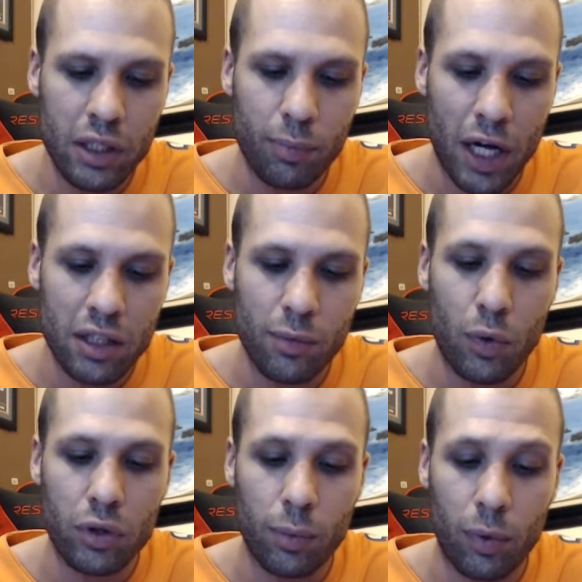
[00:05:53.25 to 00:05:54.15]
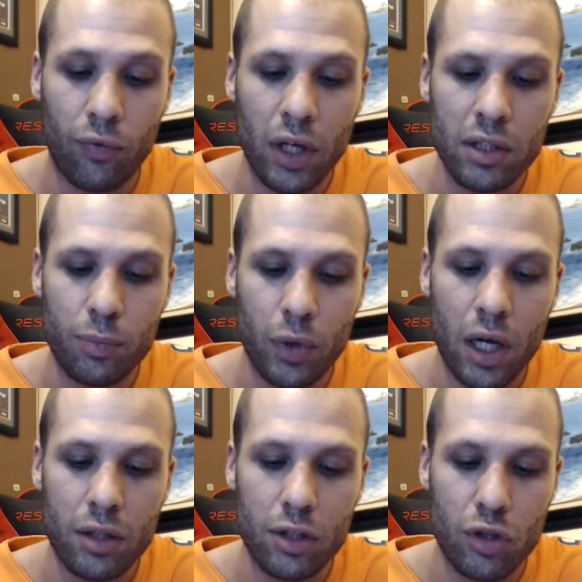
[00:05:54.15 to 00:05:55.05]
as possible and to prevent
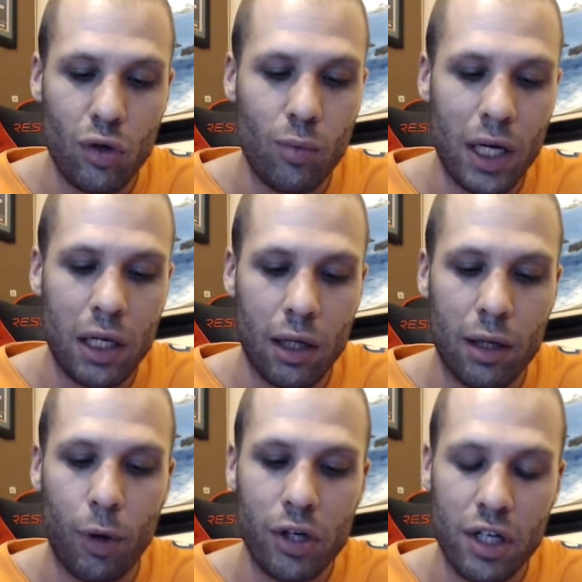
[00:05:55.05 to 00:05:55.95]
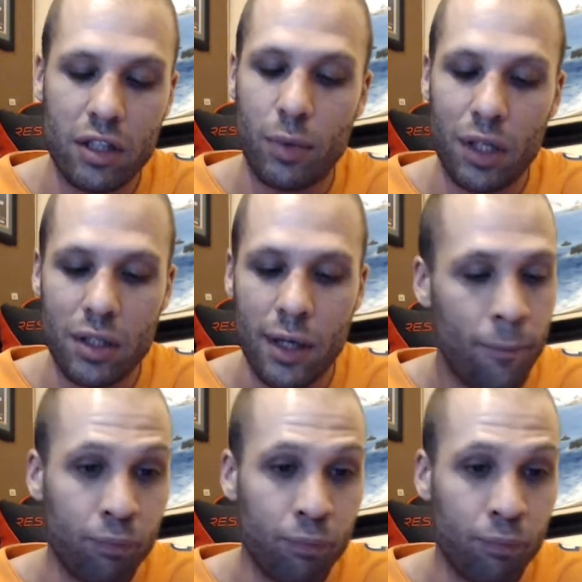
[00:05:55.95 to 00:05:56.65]
spread to too many other participants.